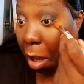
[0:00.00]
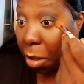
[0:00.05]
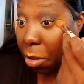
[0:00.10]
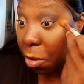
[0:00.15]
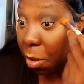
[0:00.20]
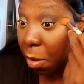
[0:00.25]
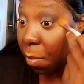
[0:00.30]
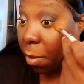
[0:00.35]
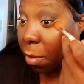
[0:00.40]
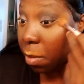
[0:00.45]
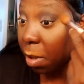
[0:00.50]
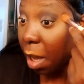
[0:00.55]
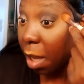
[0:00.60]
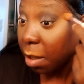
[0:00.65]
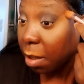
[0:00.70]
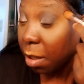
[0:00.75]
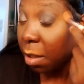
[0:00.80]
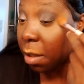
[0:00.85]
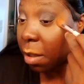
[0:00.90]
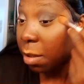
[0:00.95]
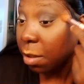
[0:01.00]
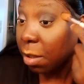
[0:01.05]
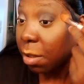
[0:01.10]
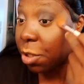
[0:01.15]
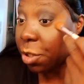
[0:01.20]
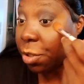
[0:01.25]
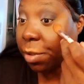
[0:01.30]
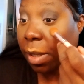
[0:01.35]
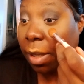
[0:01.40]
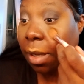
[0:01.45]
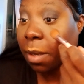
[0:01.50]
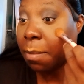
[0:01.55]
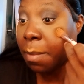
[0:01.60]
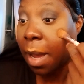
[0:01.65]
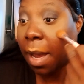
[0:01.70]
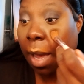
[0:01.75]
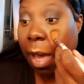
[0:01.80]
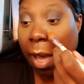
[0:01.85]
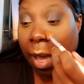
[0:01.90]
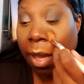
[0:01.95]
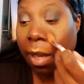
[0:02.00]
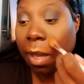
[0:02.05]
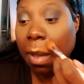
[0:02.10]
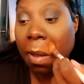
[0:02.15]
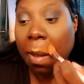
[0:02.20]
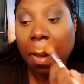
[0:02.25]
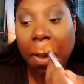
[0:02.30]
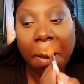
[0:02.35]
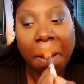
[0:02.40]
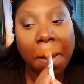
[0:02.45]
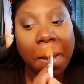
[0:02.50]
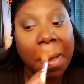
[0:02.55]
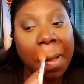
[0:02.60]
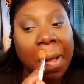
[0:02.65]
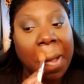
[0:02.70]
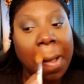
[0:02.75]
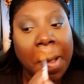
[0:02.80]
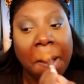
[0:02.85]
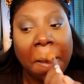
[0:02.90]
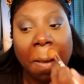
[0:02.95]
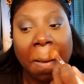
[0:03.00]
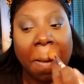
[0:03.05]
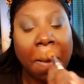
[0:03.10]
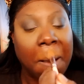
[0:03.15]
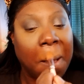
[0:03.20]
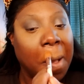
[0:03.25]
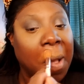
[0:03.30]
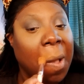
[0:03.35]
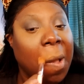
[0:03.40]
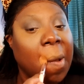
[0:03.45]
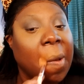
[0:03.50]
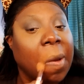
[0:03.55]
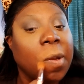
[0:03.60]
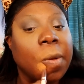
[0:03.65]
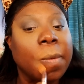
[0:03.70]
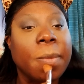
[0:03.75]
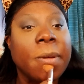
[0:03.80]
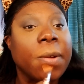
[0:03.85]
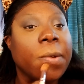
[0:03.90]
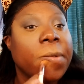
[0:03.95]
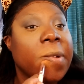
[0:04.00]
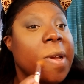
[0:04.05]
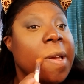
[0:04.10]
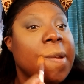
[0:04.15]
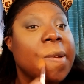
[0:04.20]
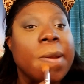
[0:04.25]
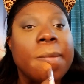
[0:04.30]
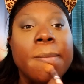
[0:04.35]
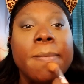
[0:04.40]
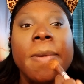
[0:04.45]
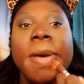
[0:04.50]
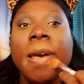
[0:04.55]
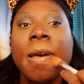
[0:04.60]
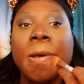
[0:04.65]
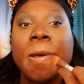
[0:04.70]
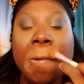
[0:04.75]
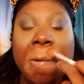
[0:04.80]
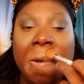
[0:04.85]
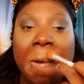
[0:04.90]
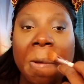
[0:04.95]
so it won't kind of shrink in my eye. A little bit around the mouth.